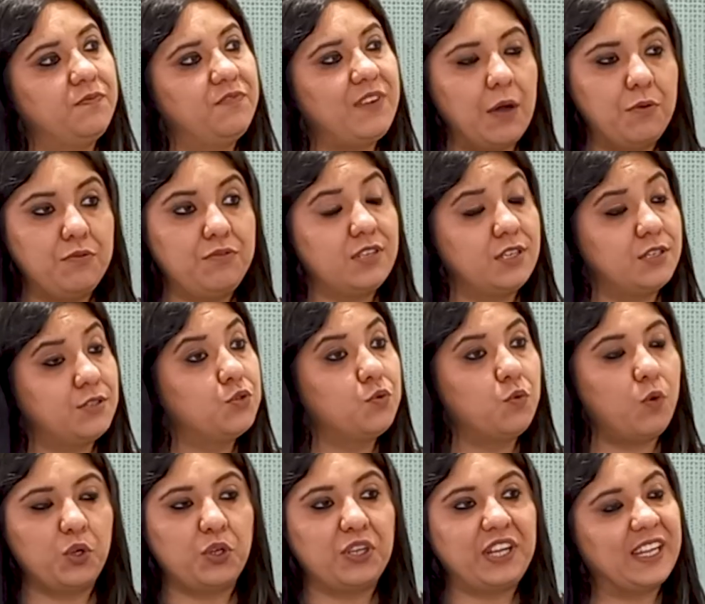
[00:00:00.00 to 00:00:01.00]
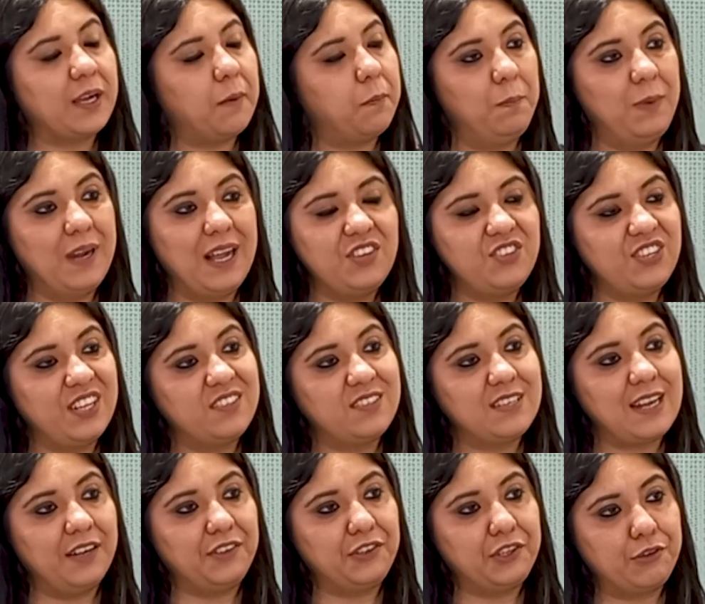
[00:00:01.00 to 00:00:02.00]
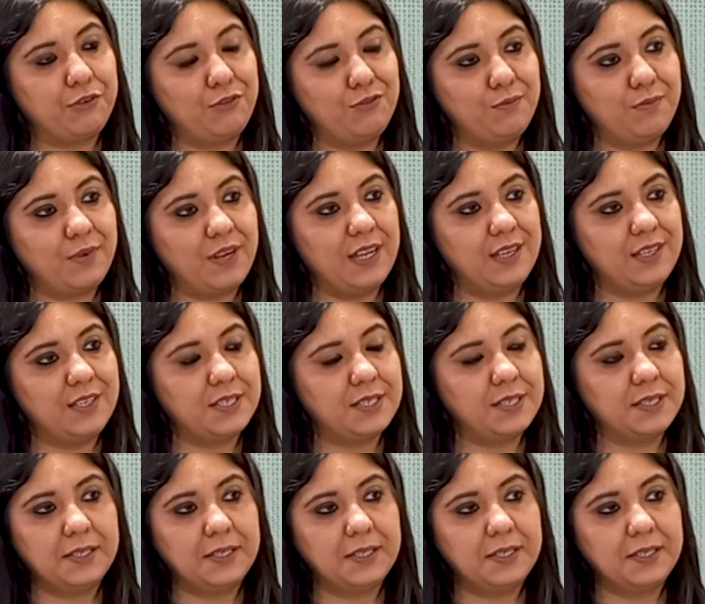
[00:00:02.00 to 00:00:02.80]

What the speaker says: founders who want to take a plunge and start their own brand.